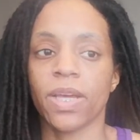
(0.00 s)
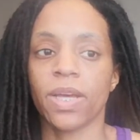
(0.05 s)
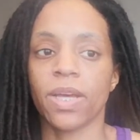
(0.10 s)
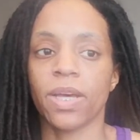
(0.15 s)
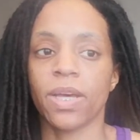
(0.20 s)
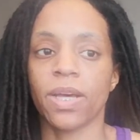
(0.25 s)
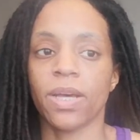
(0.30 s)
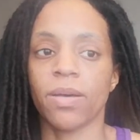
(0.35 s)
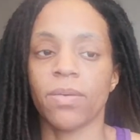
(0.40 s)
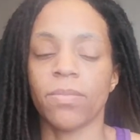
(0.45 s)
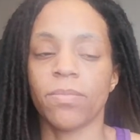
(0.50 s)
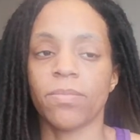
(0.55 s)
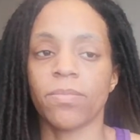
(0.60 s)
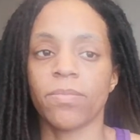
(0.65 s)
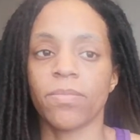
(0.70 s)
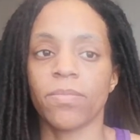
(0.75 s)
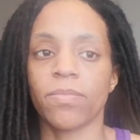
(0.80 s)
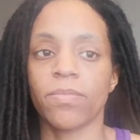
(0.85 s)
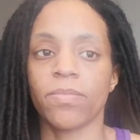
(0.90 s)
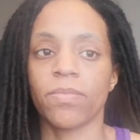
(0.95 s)
uh,
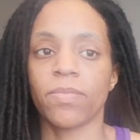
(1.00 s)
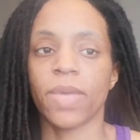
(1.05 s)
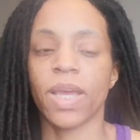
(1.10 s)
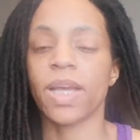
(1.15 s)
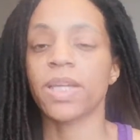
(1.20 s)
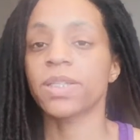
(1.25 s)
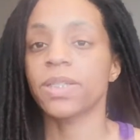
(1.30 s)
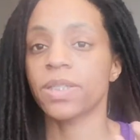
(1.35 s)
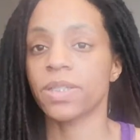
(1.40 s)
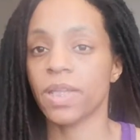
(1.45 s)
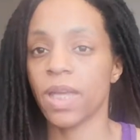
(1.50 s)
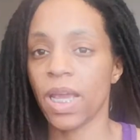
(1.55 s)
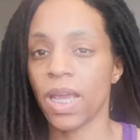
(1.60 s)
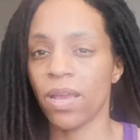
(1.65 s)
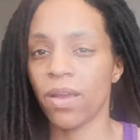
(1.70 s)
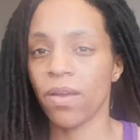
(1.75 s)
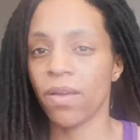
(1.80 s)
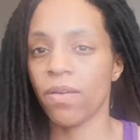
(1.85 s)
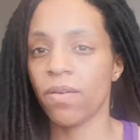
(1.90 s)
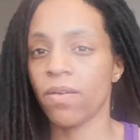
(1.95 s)
excess
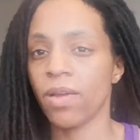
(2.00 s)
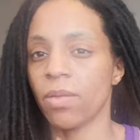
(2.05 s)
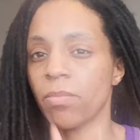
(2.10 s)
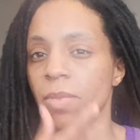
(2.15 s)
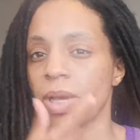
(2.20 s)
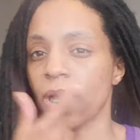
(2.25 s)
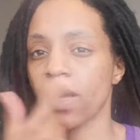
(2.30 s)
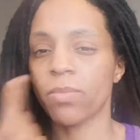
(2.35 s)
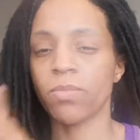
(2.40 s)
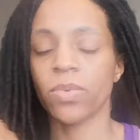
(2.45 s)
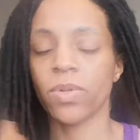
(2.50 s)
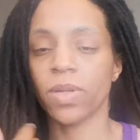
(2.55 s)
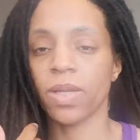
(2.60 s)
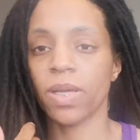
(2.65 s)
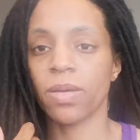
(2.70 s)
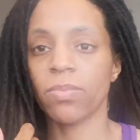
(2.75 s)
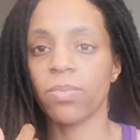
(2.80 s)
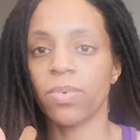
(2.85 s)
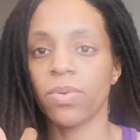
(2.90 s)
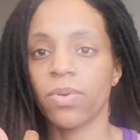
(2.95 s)
hair on my upper
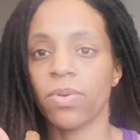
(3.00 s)
lip